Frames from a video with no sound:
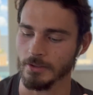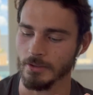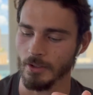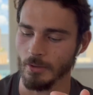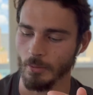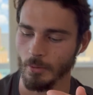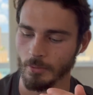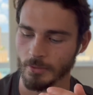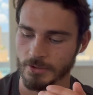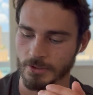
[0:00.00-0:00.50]
you
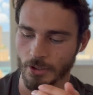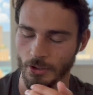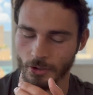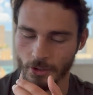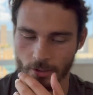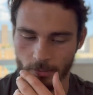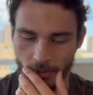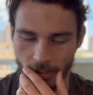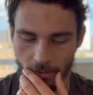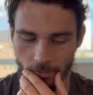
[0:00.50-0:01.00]
know, what we're
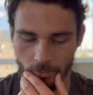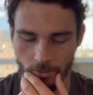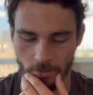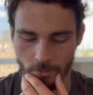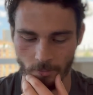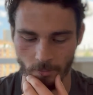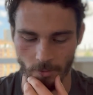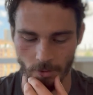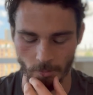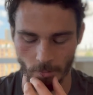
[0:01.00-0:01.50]
talking about
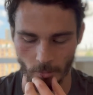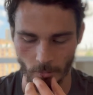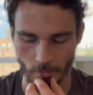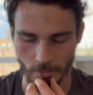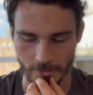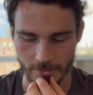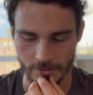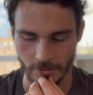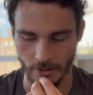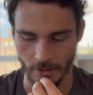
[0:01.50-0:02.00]
and what
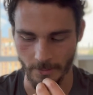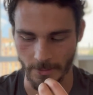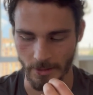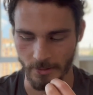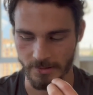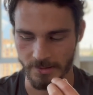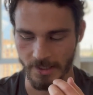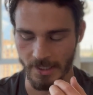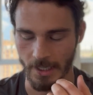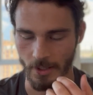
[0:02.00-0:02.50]
we'll talk
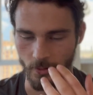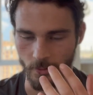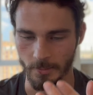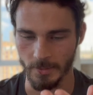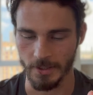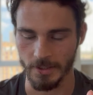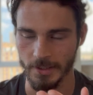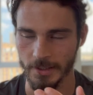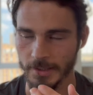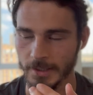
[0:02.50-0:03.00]
about is
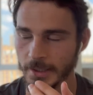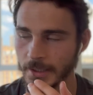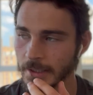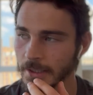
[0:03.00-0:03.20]
accountability.